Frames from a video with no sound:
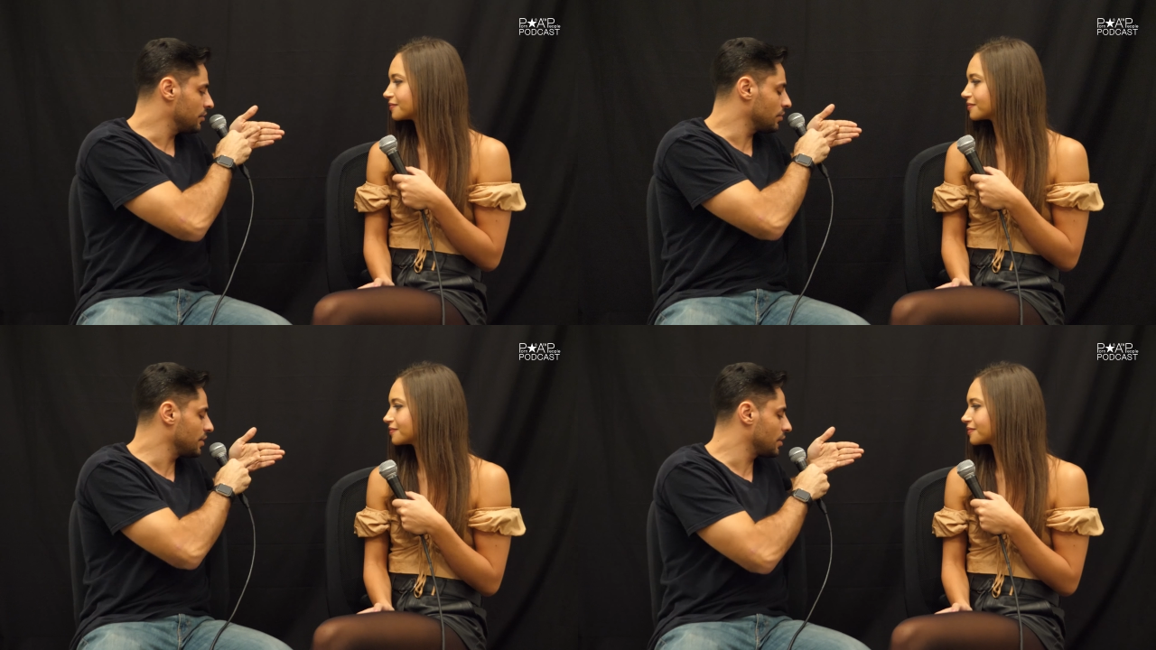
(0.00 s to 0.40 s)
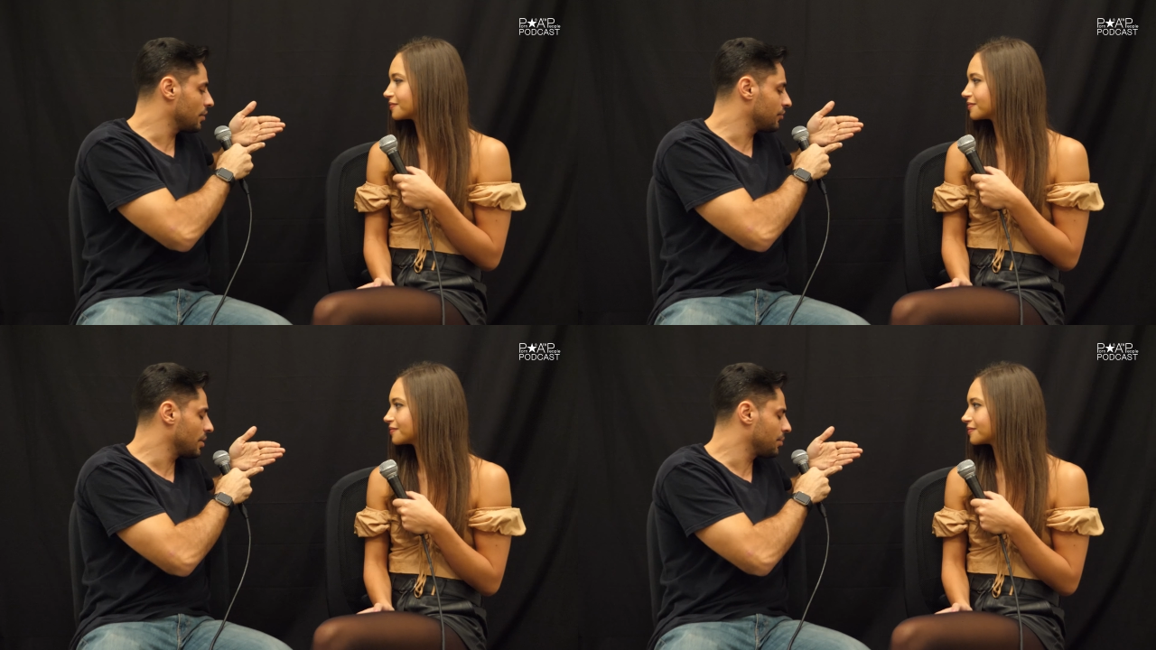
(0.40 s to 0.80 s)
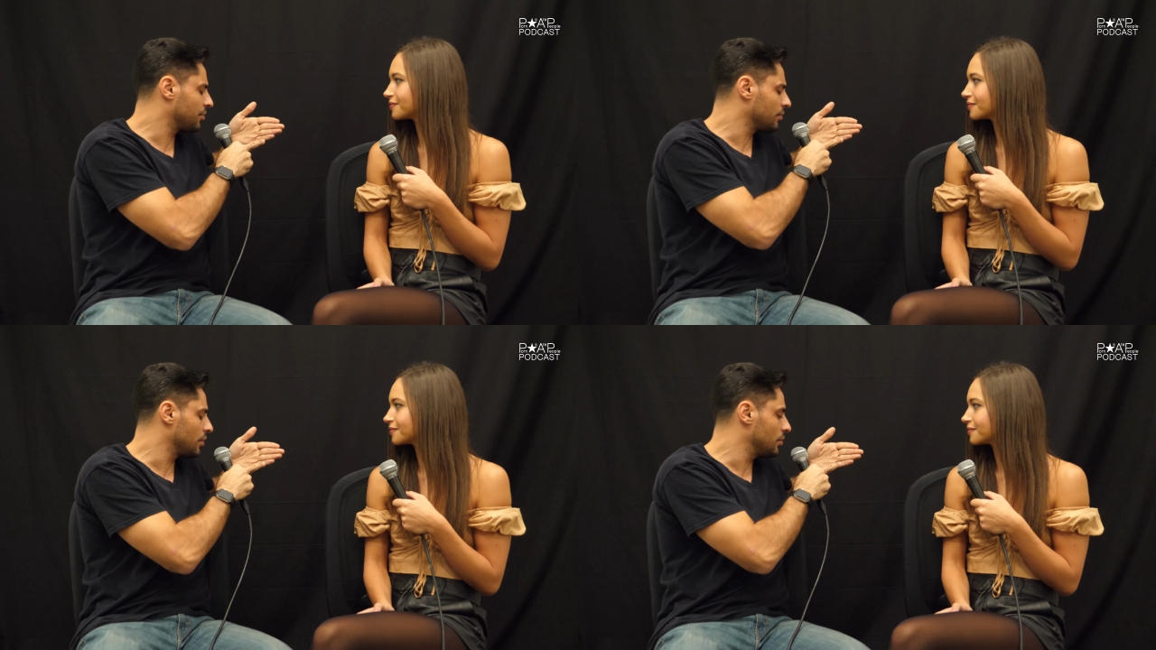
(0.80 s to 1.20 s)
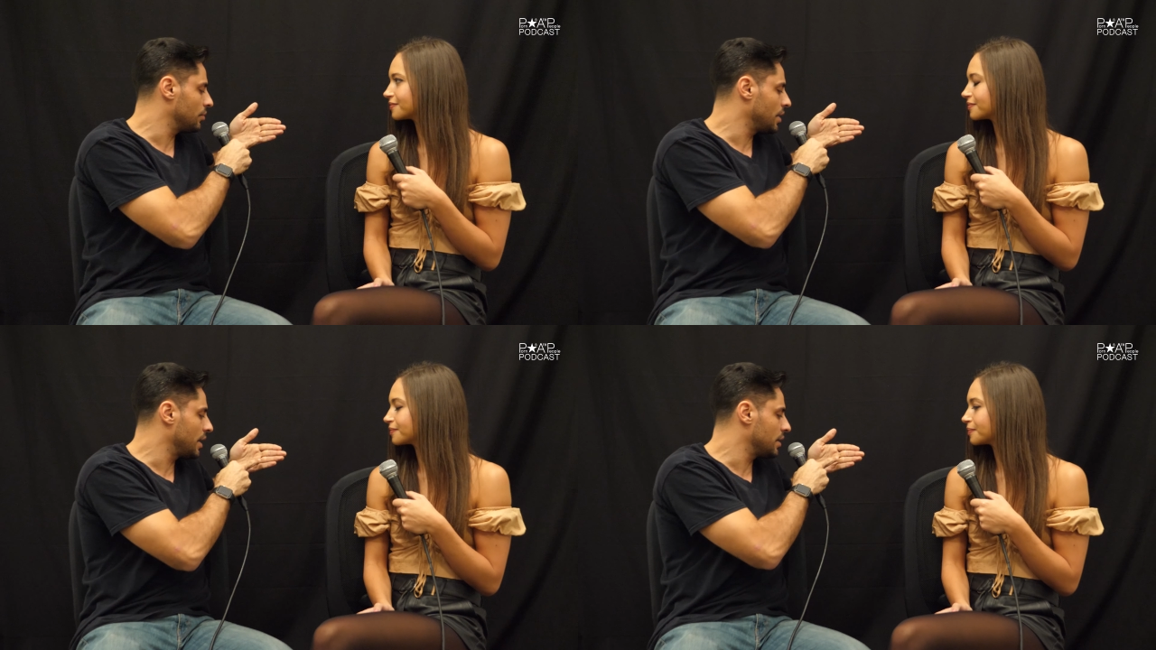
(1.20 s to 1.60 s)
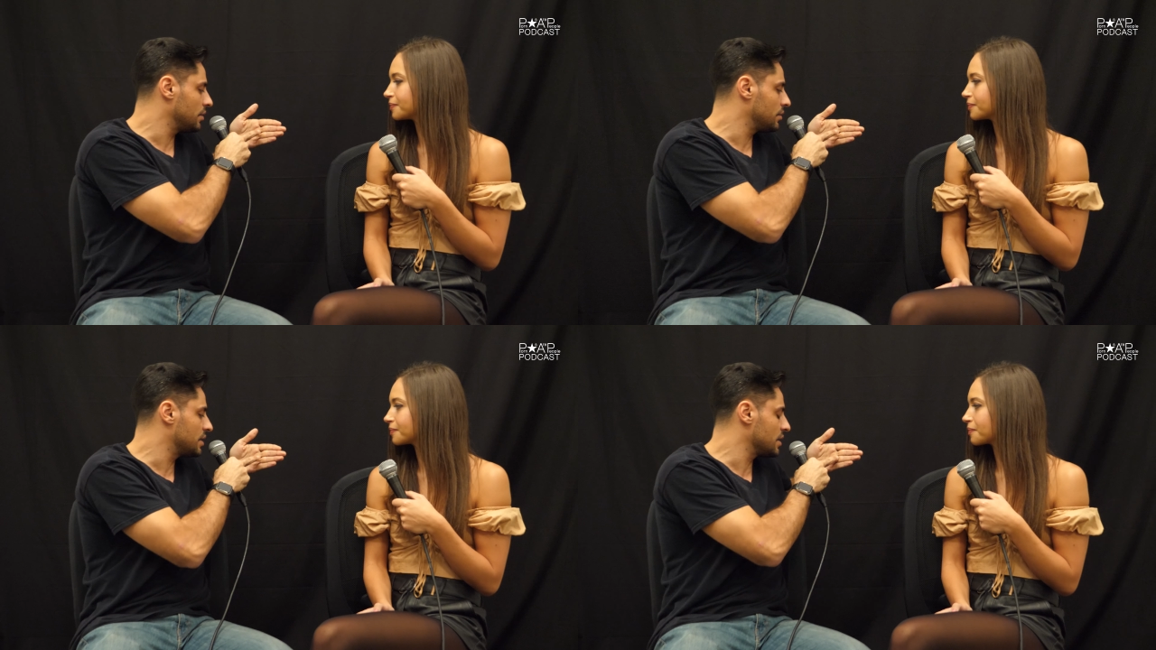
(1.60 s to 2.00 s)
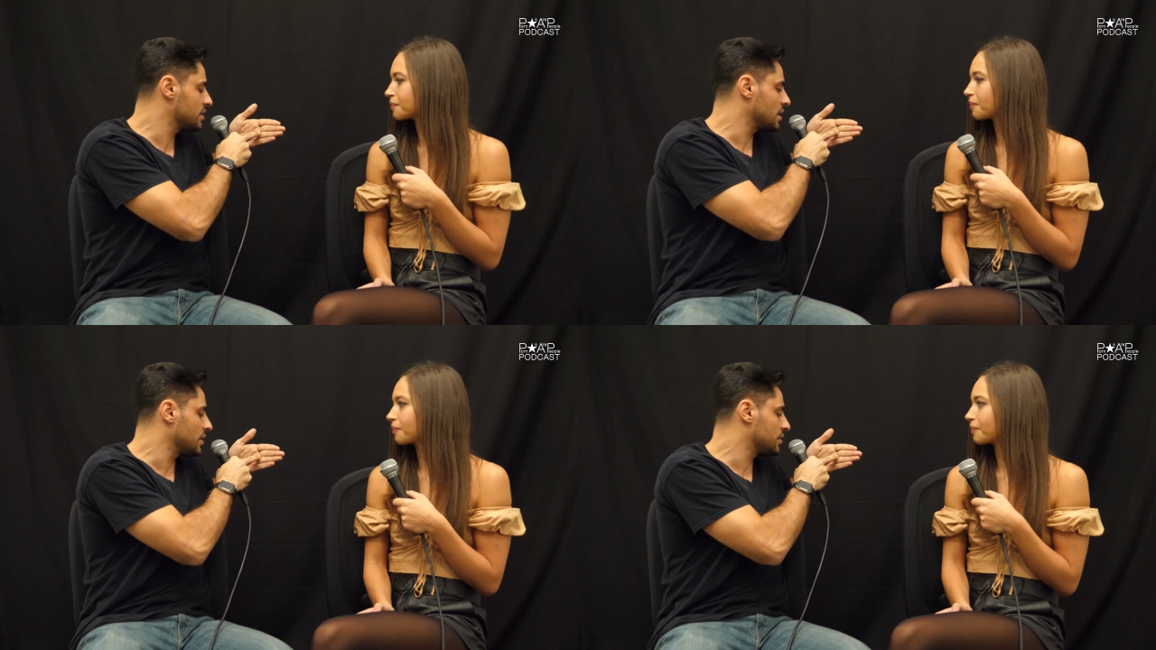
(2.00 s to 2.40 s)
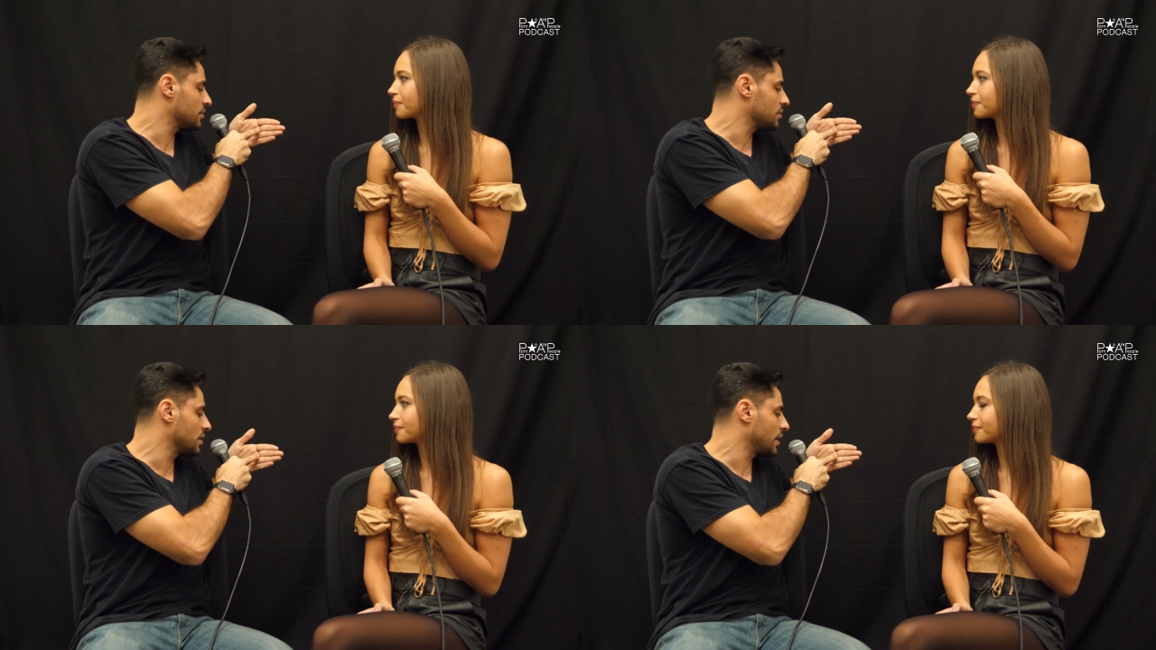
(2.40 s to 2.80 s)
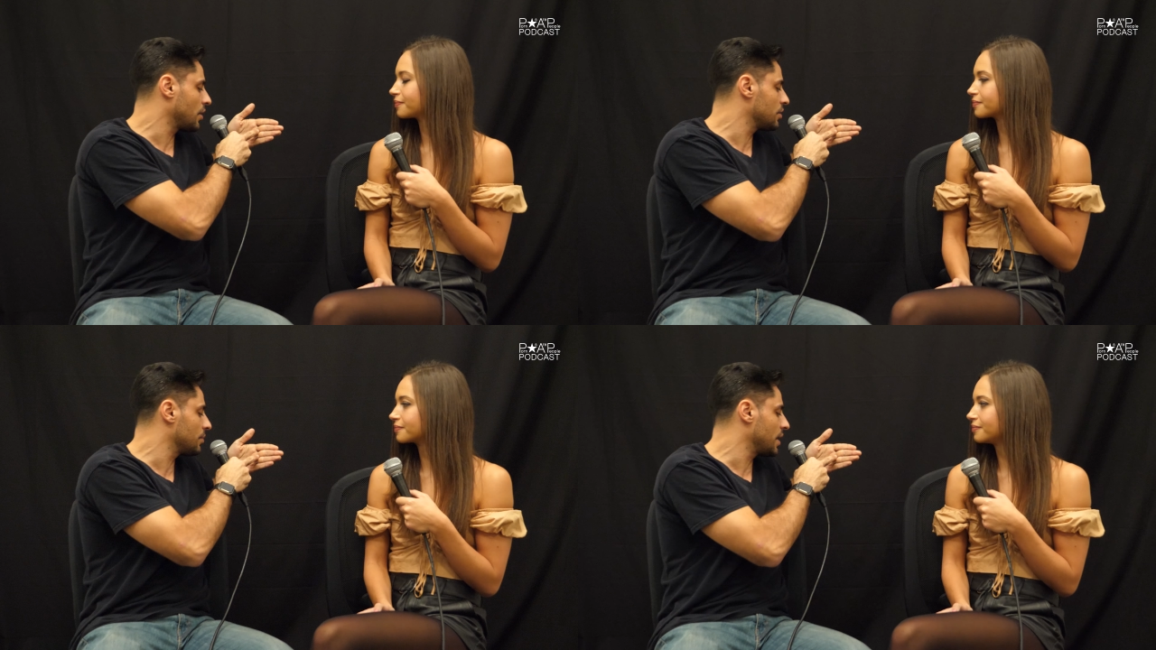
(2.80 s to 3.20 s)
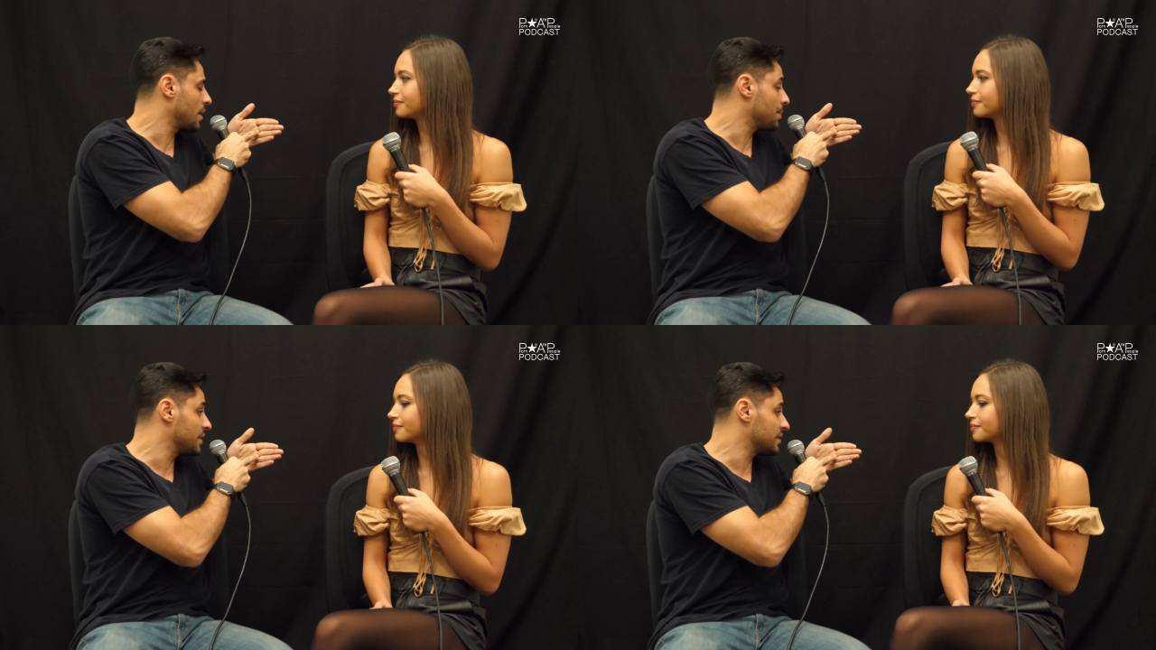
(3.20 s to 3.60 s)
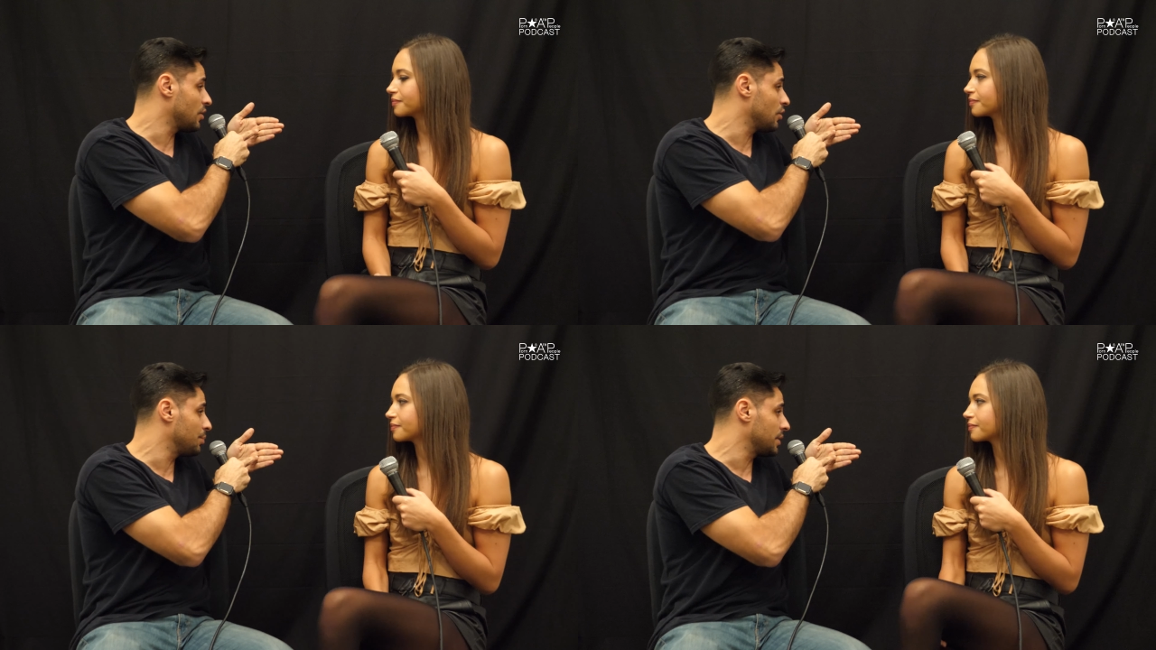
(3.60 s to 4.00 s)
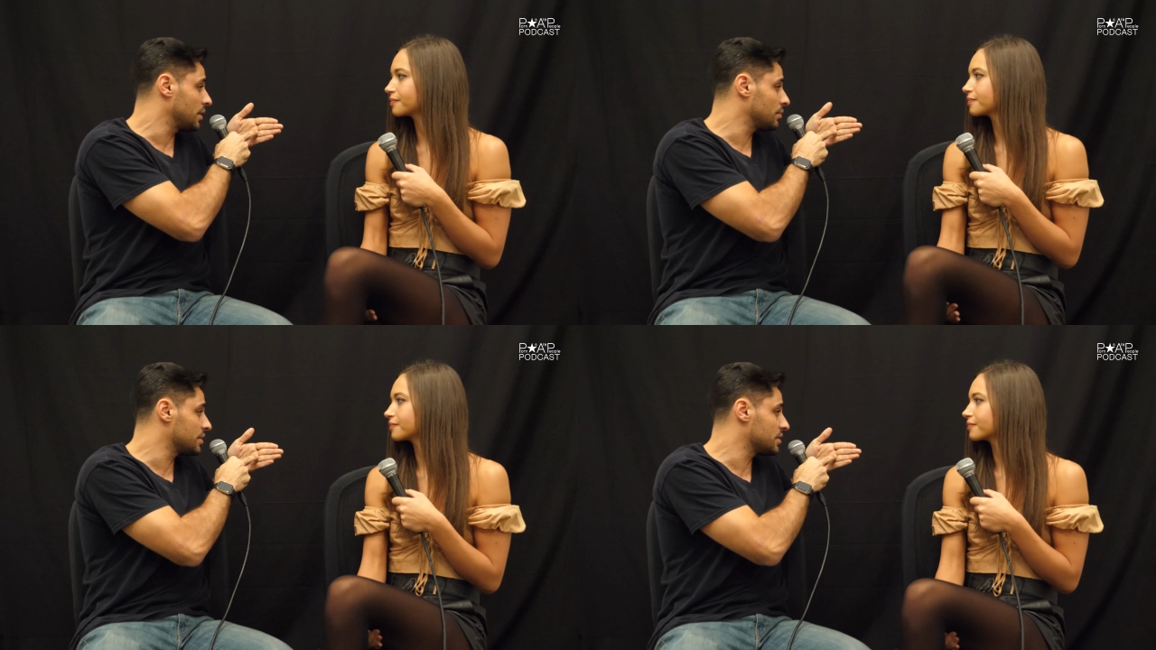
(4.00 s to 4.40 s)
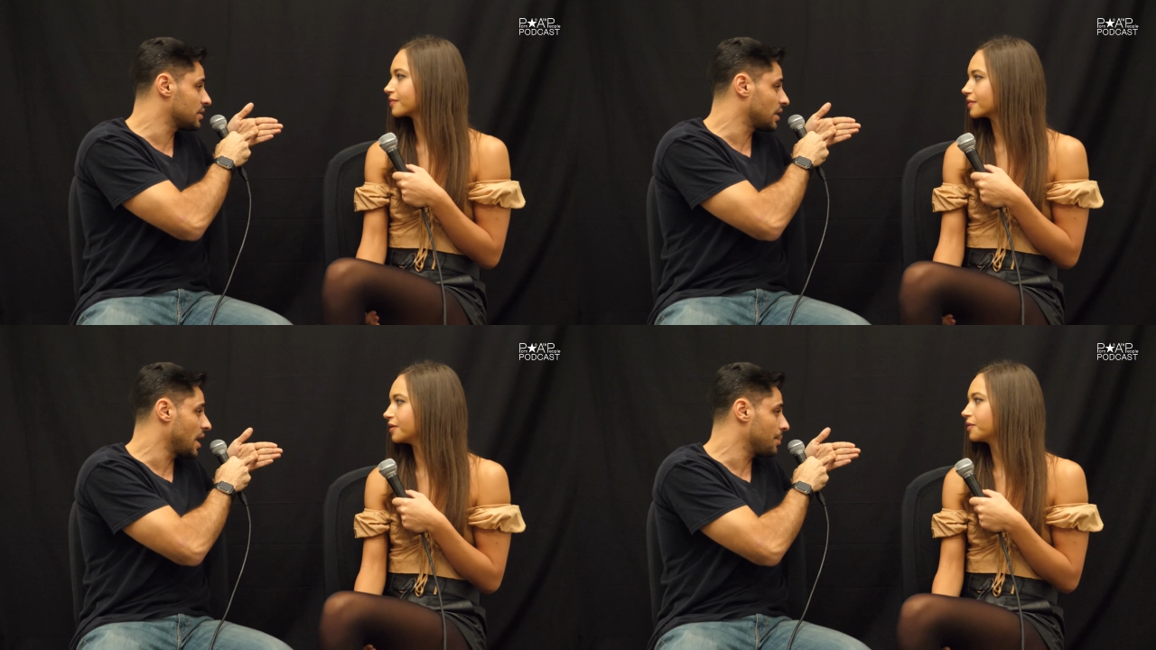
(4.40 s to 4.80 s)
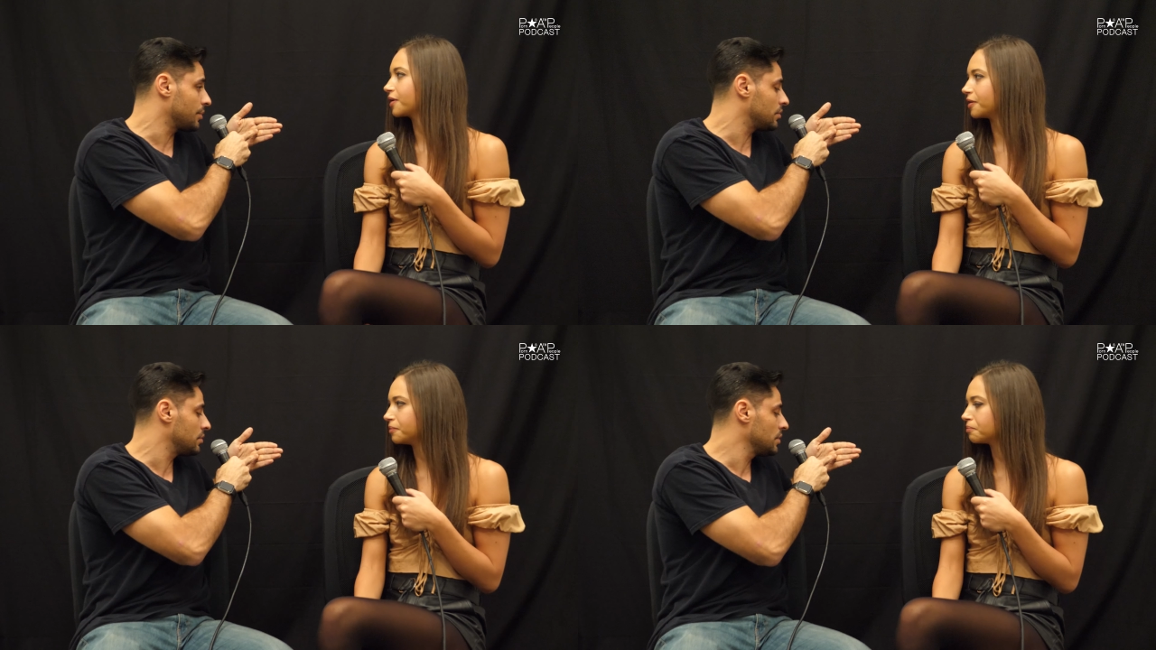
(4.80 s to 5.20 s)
Speaker 1: it's a road that goes up through, and dead center, like on the way up, is Albany, which is the capital. Okay.